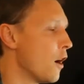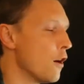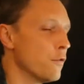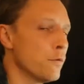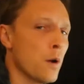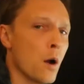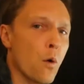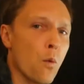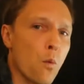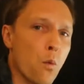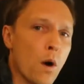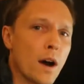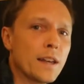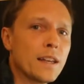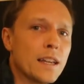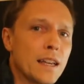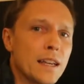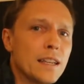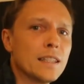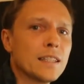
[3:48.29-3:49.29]
of what
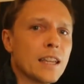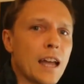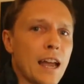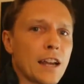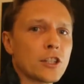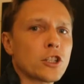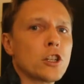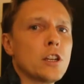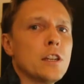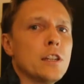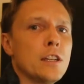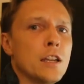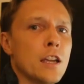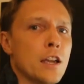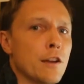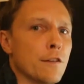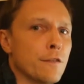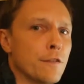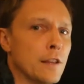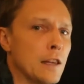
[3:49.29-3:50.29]
is actually
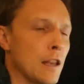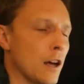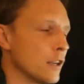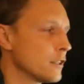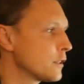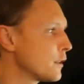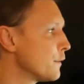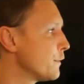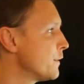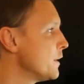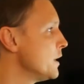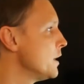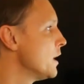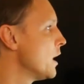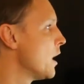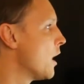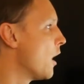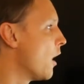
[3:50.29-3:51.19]
philosophy